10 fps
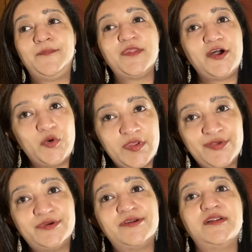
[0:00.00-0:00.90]

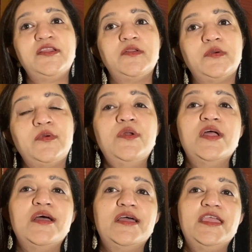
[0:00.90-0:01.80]
However,
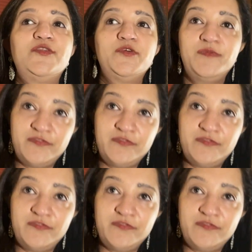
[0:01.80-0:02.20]
it would be